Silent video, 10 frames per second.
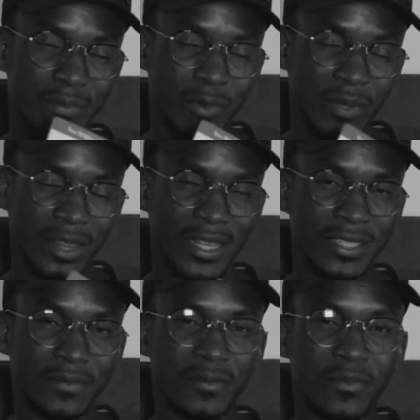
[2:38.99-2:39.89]
book,
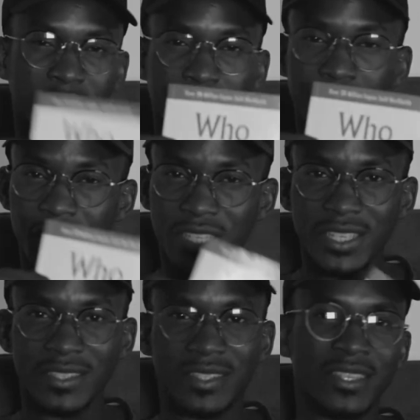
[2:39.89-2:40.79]
that your
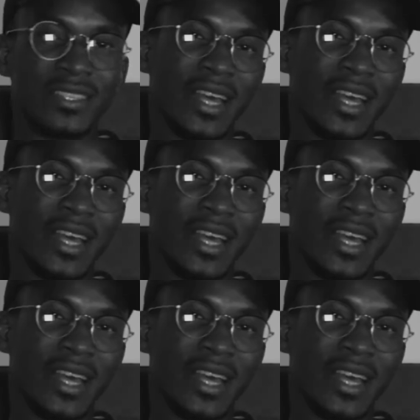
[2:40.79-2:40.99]
cheese is